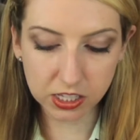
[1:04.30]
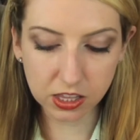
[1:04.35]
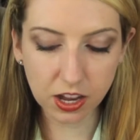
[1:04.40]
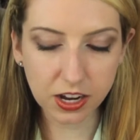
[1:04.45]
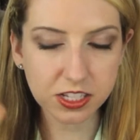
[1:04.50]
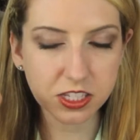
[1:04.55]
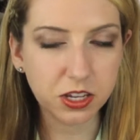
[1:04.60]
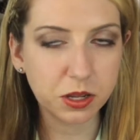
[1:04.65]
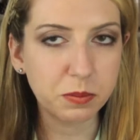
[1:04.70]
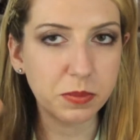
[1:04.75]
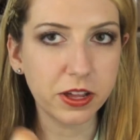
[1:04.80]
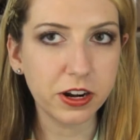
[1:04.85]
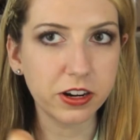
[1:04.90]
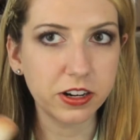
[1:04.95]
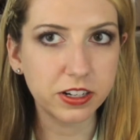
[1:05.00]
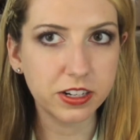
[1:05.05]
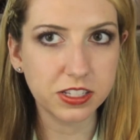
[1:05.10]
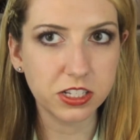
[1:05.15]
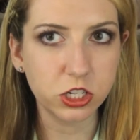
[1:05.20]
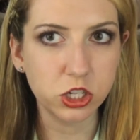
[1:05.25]
glides on better and
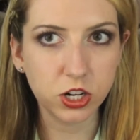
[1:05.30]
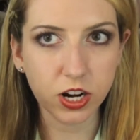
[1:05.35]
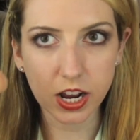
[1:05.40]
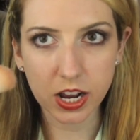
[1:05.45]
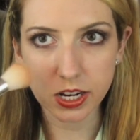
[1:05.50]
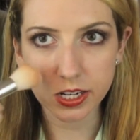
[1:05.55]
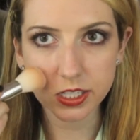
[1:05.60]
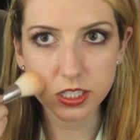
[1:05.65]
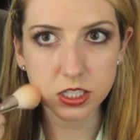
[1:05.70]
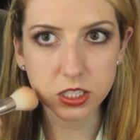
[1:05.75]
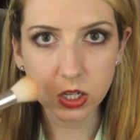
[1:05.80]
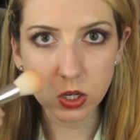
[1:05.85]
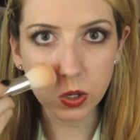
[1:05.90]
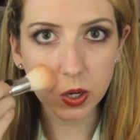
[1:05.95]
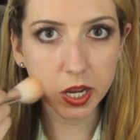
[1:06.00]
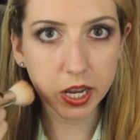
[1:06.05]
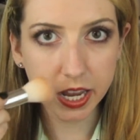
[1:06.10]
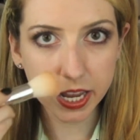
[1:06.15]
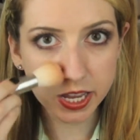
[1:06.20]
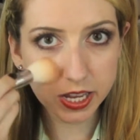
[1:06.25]
it doesn't drag.
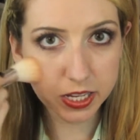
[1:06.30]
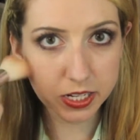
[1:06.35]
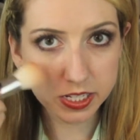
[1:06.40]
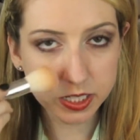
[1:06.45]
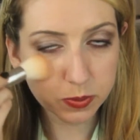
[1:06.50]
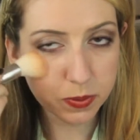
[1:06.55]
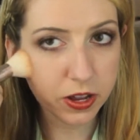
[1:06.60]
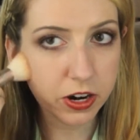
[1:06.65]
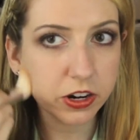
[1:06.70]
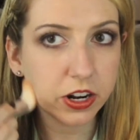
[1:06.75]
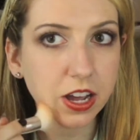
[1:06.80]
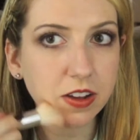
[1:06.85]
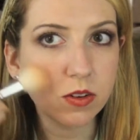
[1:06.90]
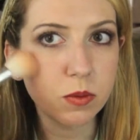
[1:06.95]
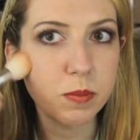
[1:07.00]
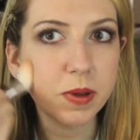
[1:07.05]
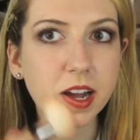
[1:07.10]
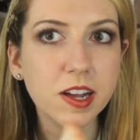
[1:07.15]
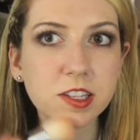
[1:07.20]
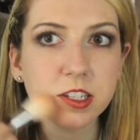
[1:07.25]
And it's better to have
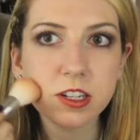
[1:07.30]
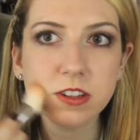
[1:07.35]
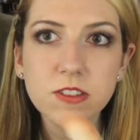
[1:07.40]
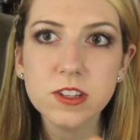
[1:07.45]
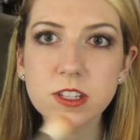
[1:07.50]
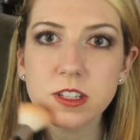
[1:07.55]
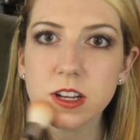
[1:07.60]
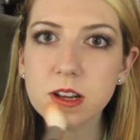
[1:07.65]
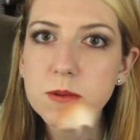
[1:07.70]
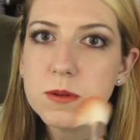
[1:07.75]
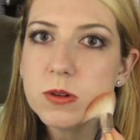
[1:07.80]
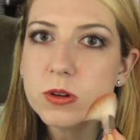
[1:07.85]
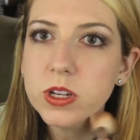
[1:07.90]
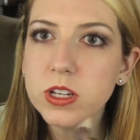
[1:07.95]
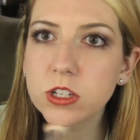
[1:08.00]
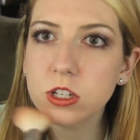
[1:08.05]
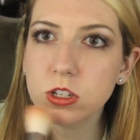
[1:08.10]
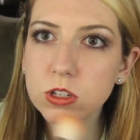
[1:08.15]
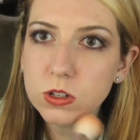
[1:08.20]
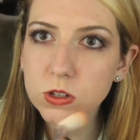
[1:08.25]
a matte surface. So I'm going
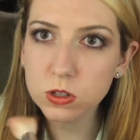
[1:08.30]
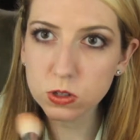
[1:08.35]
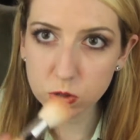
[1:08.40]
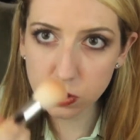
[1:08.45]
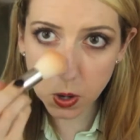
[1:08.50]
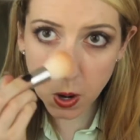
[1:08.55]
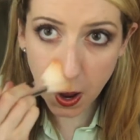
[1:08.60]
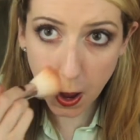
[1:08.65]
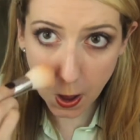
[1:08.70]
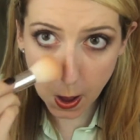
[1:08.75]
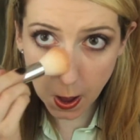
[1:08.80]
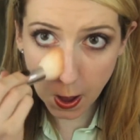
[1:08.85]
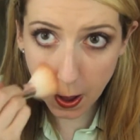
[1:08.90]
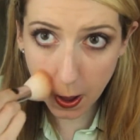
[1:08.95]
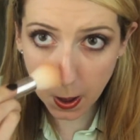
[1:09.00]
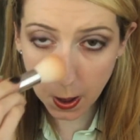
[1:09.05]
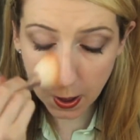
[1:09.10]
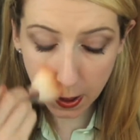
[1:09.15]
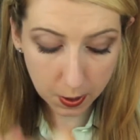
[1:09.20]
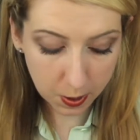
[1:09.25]
to
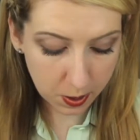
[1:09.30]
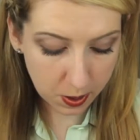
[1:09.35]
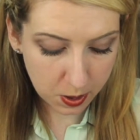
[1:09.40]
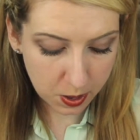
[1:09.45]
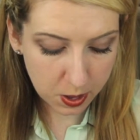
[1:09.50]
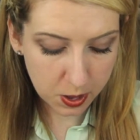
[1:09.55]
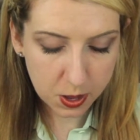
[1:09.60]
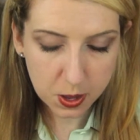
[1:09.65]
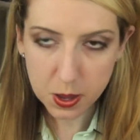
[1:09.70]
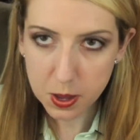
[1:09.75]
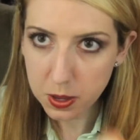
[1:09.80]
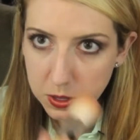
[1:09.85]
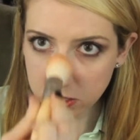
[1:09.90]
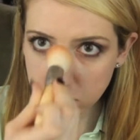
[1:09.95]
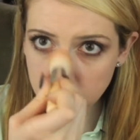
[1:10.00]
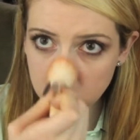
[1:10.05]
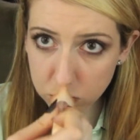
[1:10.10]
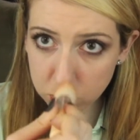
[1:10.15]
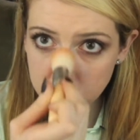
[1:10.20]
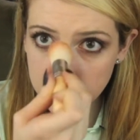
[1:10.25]

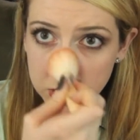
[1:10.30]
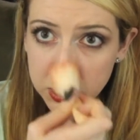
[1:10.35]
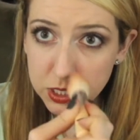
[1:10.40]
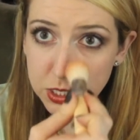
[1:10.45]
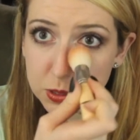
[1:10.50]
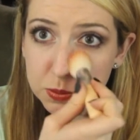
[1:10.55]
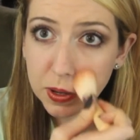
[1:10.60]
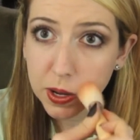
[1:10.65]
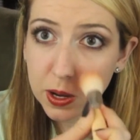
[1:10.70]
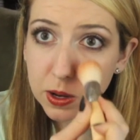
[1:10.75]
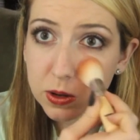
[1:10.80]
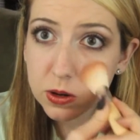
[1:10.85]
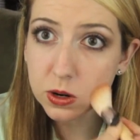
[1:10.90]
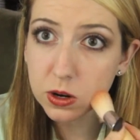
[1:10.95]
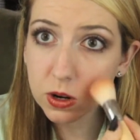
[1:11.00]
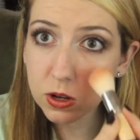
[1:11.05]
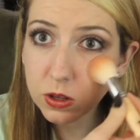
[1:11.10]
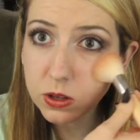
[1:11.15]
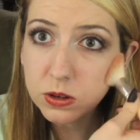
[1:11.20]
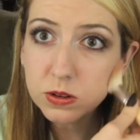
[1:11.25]
use this powder
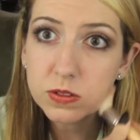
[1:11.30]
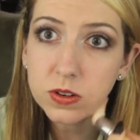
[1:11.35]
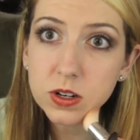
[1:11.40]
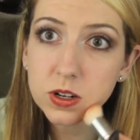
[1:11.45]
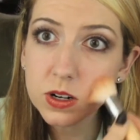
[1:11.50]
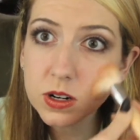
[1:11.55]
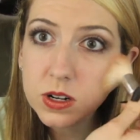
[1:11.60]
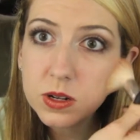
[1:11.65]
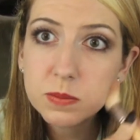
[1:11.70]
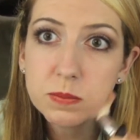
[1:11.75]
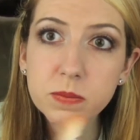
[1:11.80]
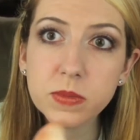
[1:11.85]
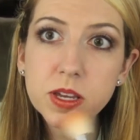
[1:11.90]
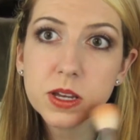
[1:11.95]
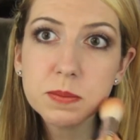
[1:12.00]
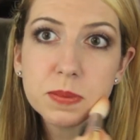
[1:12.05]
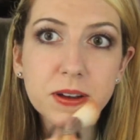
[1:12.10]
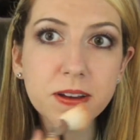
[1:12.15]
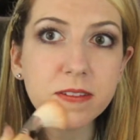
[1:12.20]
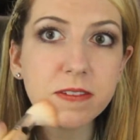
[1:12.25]
all over,
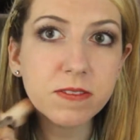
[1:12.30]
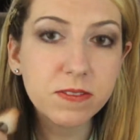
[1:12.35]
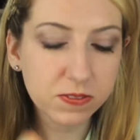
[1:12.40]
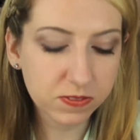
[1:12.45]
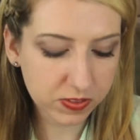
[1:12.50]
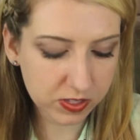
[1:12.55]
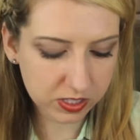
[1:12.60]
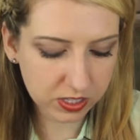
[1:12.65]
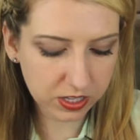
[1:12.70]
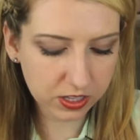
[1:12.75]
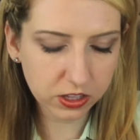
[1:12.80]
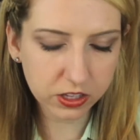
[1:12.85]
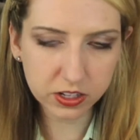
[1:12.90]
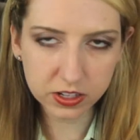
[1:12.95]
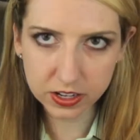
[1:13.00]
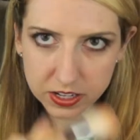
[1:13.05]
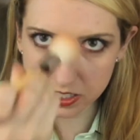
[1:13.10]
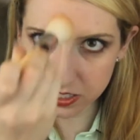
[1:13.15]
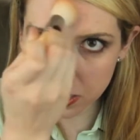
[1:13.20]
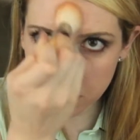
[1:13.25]
make my skin look
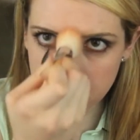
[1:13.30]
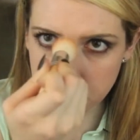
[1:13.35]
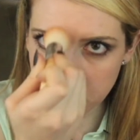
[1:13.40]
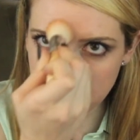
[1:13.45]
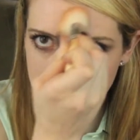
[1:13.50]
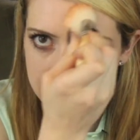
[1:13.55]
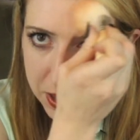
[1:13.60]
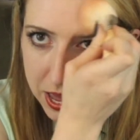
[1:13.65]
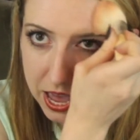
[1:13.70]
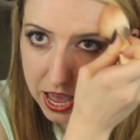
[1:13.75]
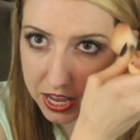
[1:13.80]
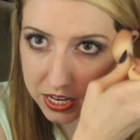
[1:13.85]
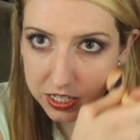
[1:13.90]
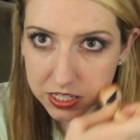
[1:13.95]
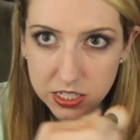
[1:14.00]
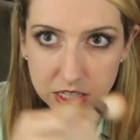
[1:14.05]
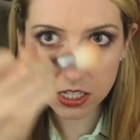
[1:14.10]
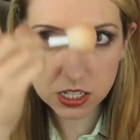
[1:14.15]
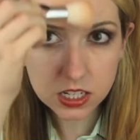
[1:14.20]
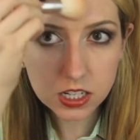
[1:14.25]
nice and
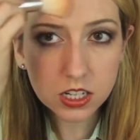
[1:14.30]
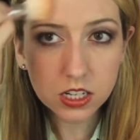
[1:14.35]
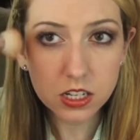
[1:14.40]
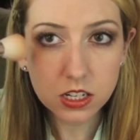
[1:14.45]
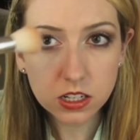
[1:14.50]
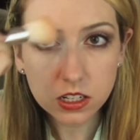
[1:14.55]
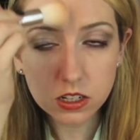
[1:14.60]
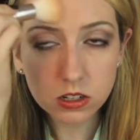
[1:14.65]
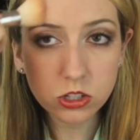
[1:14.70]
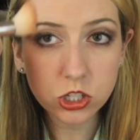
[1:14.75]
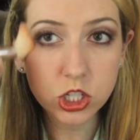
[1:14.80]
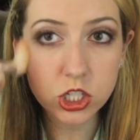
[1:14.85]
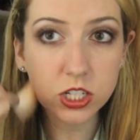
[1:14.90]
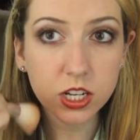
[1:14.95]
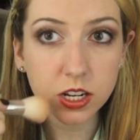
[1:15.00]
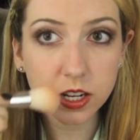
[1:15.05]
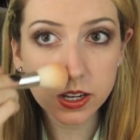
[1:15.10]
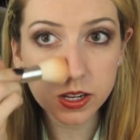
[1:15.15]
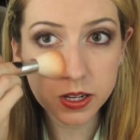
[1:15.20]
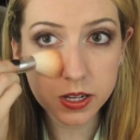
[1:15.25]
matte, no
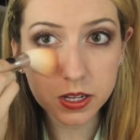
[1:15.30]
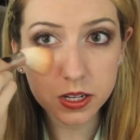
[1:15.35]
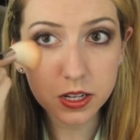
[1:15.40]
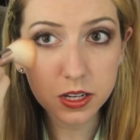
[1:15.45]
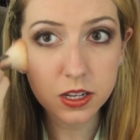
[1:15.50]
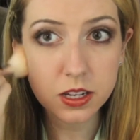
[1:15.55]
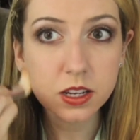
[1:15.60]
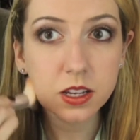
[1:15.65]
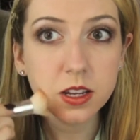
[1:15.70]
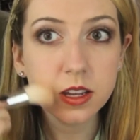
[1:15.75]
shine,